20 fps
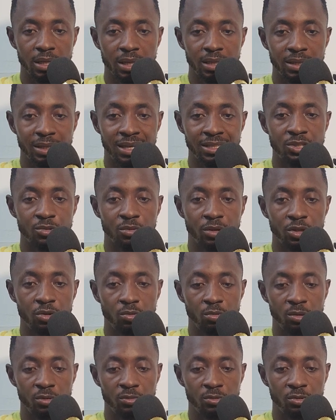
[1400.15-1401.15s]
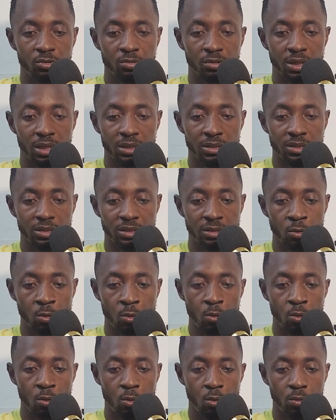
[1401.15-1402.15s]
That is when you will even know that
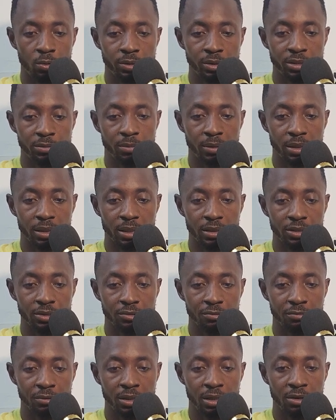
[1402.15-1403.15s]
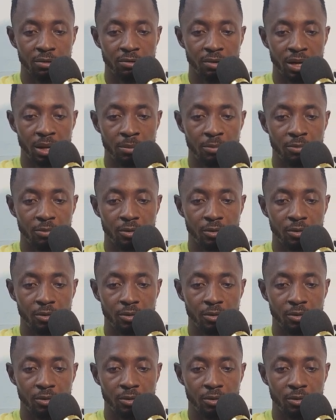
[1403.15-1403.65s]
this market is really ripe